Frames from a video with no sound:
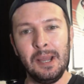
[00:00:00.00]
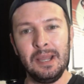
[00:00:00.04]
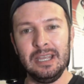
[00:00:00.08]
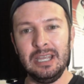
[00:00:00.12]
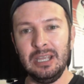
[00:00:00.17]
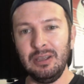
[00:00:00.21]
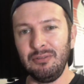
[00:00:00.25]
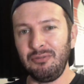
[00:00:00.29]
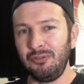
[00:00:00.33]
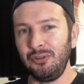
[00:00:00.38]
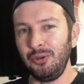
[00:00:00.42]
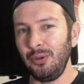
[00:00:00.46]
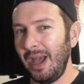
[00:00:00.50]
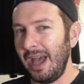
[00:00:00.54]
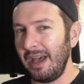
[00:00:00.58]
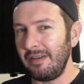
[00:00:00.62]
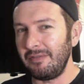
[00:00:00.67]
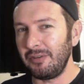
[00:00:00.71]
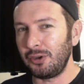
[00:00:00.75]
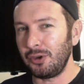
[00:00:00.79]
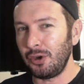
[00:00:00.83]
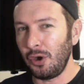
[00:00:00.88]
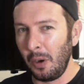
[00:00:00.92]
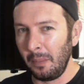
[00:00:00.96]
if you
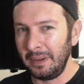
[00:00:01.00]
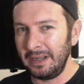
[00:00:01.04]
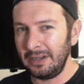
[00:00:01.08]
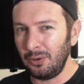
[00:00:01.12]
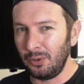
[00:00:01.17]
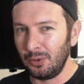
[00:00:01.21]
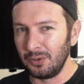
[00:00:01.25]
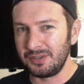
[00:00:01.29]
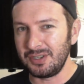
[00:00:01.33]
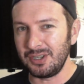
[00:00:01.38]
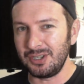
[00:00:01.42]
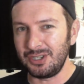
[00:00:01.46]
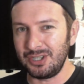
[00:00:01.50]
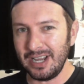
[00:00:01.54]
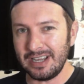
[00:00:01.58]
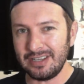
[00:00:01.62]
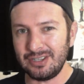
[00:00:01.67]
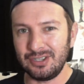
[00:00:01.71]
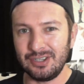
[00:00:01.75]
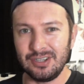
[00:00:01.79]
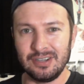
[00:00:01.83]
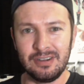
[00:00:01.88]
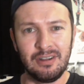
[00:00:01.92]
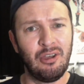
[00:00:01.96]
have a comment or
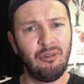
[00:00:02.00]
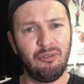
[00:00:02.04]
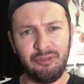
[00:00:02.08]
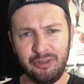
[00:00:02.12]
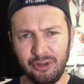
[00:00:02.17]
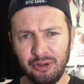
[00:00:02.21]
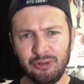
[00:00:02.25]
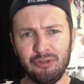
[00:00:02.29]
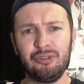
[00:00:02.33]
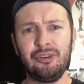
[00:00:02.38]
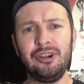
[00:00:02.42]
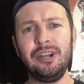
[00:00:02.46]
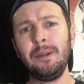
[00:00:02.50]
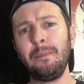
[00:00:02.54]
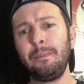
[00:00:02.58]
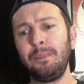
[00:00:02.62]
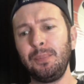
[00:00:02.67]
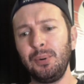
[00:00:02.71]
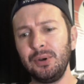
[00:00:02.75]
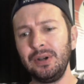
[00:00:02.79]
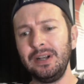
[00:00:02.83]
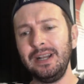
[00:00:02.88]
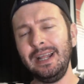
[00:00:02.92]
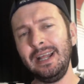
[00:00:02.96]
suggestion, feel free to
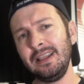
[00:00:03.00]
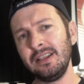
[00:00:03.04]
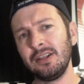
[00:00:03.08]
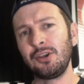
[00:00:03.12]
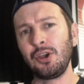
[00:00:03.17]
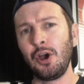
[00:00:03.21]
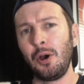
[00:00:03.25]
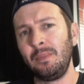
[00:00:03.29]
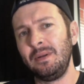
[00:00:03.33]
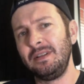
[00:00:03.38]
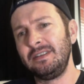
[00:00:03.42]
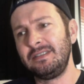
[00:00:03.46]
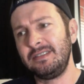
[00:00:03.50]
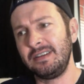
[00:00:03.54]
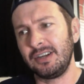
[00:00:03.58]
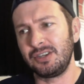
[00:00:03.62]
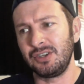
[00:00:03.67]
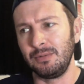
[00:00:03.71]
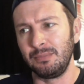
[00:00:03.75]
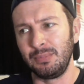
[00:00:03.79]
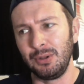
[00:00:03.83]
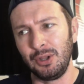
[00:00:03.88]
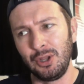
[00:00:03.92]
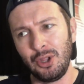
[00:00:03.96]
put it in the comment
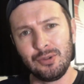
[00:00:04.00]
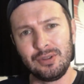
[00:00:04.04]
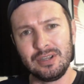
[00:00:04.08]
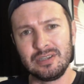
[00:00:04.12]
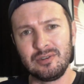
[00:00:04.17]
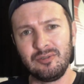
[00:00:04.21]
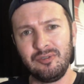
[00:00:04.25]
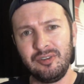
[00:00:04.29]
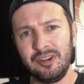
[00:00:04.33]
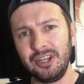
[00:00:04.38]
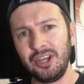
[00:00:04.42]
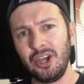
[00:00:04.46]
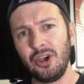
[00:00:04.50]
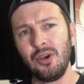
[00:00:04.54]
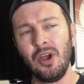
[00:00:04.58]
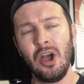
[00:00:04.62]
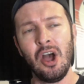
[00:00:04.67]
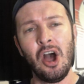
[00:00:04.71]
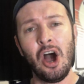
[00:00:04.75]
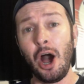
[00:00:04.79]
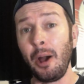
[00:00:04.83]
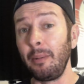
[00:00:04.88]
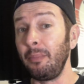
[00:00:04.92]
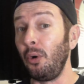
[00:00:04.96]
section below this video.
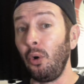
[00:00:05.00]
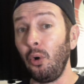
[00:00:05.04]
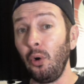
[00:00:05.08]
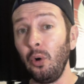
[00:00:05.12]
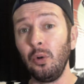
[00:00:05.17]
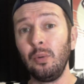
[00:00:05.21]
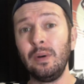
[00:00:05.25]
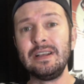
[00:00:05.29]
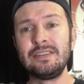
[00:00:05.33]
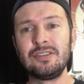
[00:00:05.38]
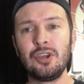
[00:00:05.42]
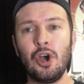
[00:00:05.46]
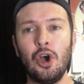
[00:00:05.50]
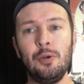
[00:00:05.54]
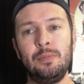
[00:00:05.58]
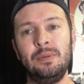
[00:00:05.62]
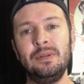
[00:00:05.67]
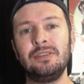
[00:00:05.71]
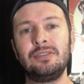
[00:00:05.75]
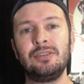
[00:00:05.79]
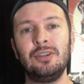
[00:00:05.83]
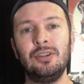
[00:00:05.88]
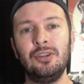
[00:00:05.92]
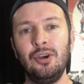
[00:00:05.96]
I'm always
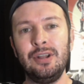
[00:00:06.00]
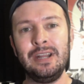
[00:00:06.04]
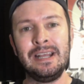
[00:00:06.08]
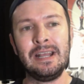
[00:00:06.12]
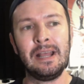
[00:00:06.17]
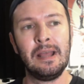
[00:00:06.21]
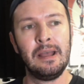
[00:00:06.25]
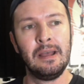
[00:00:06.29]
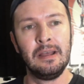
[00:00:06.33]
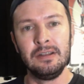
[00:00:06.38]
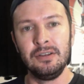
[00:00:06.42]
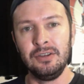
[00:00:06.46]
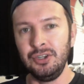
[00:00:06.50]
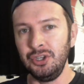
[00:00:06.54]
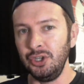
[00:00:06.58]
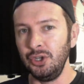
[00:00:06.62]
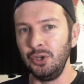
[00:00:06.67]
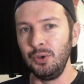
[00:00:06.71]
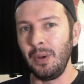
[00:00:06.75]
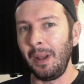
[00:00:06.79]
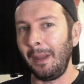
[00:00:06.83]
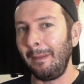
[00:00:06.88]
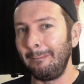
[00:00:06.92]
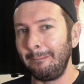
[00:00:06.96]
open to learning
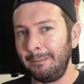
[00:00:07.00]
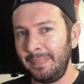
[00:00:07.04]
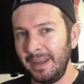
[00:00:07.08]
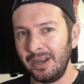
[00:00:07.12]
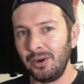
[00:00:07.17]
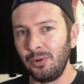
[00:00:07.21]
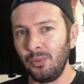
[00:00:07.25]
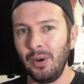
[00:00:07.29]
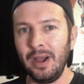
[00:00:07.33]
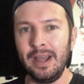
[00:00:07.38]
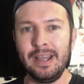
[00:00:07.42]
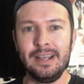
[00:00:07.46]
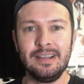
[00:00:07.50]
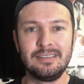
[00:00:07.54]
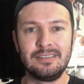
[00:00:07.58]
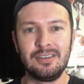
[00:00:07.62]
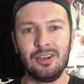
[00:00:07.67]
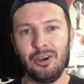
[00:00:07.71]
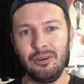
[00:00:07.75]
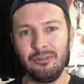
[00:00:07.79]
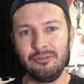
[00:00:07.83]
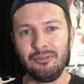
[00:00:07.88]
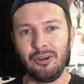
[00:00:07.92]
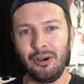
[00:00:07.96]
new and better ways
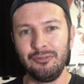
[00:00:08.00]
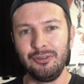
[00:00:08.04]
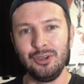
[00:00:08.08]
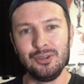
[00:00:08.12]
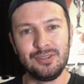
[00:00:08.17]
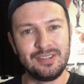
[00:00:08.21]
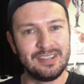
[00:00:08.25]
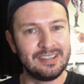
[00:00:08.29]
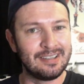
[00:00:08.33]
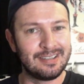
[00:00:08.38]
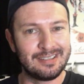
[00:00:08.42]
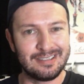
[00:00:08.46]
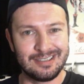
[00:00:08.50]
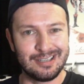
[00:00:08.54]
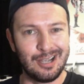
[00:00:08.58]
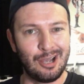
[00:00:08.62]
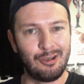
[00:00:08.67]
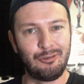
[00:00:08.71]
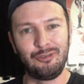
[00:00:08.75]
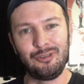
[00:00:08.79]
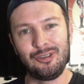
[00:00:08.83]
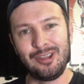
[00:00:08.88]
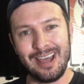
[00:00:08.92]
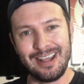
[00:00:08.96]
of, of using the
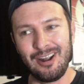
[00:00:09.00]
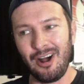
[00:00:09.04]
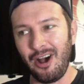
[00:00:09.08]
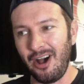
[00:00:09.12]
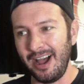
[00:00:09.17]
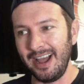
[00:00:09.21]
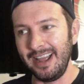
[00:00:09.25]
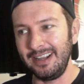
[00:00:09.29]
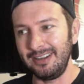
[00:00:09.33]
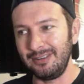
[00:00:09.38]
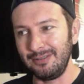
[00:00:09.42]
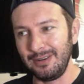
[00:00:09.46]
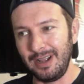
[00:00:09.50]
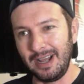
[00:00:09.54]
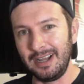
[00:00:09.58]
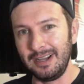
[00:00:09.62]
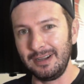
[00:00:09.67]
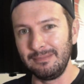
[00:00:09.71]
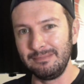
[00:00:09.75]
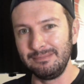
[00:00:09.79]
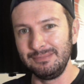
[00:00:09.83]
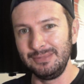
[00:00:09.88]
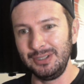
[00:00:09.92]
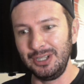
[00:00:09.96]
stuff that I
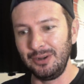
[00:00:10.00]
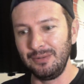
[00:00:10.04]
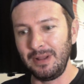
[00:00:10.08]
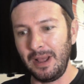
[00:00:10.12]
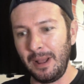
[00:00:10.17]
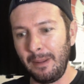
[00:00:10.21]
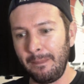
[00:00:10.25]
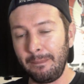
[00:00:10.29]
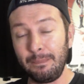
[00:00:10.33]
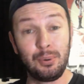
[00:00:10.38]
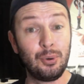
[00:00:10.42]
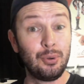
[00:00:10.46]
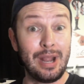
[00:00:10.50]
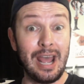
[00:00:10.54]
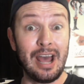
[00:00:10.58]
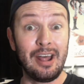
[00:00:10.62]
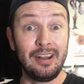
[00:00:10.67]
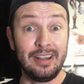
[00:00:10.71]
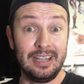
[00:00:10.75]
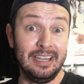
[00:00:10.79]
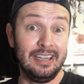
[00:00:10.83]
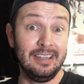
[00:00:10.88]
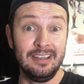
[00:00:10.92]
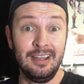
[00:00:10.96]
uh, you know, uh, put
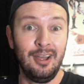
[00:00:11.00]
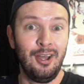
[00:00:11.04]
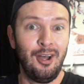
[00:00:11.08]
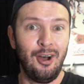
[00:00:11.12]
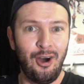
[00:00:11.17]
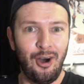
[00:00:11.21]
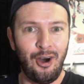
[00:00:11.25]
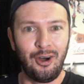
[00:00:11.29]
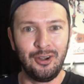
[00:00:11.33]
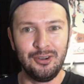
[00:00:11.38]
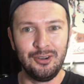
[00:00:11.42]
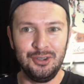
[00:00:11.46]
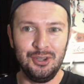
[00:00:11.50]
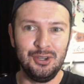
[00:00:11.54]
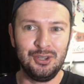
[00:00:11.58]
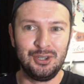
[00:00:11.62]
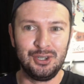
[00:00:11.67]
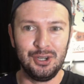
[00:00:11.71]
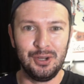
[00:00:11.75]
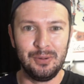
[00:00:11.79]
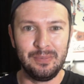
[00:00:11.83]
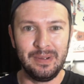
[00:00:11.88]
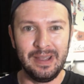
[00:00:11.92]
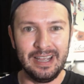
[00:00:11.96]
out here on
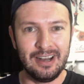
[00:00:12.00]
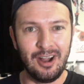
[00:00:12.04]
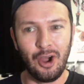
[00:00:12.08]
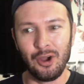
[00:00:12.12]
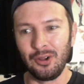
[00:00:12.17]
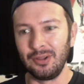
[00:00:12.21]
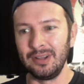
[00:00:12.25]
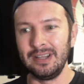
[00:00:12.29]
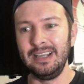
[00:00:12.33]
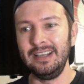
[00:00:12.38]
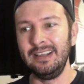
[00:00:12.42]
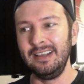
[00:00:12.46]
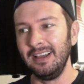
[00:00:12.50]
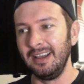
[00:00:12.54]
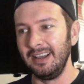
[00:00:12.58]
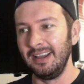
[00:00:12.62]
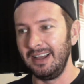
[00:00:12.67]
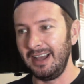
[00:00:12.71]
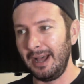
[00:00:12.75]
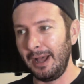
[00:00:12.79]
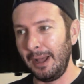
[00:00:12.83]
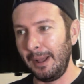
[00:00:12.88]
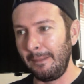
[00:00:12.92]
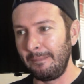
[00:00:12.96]
YouTube. It only
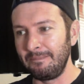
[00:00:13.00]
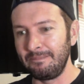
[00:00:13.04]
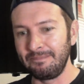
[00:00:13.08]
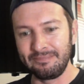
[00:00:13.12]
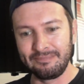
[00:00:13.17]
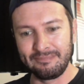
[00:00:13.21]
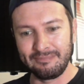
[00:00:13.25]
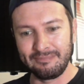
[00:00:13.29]
um,